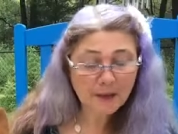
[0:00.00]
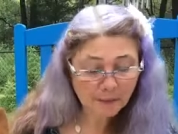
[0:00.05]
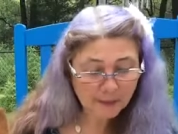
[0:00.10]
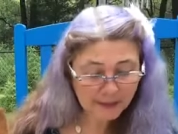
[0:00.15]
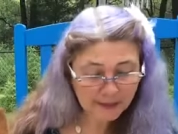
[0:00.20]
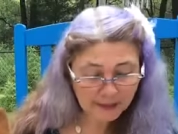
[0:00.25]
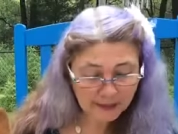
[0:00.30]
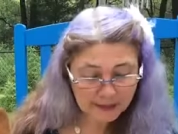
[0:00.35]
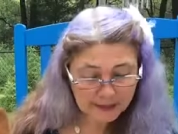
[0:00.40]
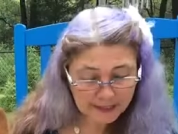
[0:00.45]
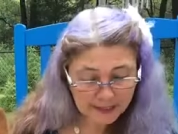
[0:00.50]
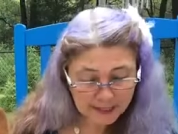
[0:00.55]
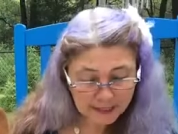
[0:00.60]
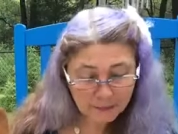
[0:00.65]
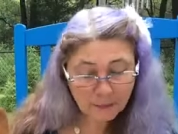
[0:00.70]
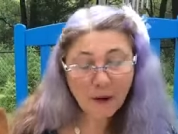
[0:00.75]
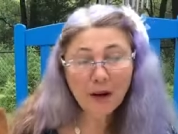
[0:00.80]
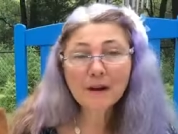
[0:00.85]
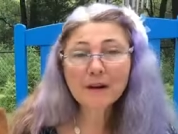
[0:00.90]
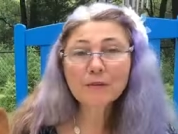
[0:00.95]
because that's
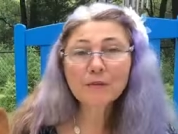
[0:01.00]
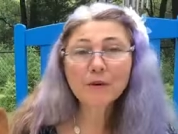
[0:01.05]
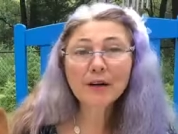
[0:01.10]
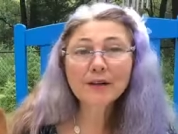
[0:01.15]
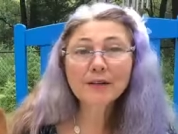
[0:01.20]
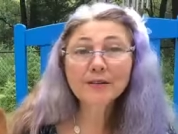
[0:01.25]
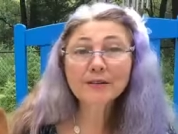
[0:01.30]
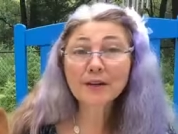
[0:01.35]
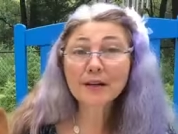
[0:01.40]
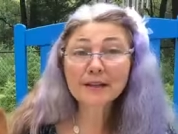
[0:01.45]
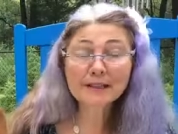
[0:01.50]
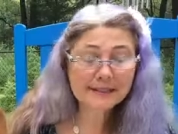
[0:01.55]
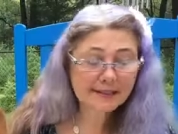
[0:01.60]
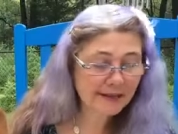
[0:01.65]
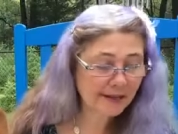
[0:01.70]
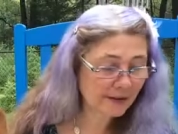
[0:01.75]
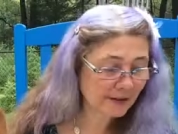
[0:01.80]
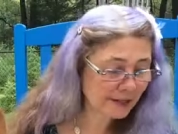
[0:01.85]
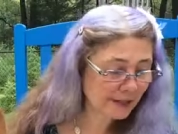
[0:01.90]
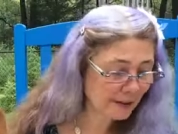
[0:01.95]
part of why your dog's
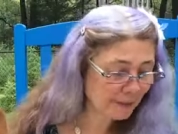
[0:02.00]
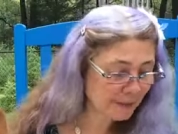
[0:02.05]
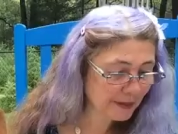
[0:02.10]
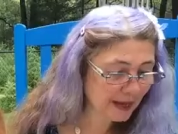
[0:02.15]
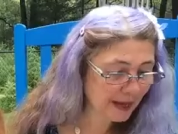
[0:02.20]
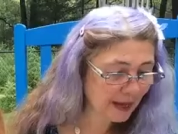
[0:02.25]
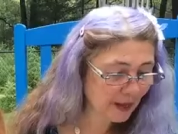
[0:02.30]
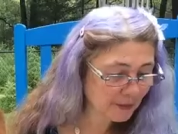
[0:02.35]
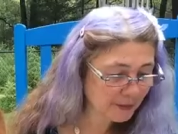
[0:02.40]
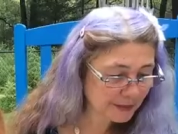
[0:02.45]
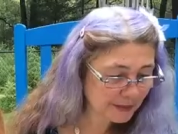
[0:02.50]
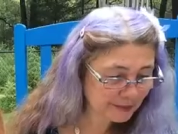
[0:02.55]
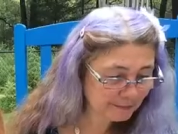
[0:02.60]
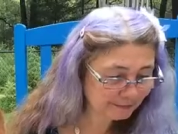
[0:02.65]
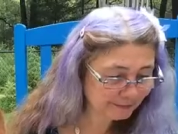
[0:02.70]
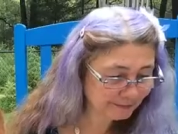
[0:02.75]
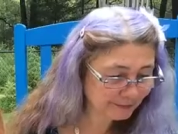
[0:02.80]
tearing up the house.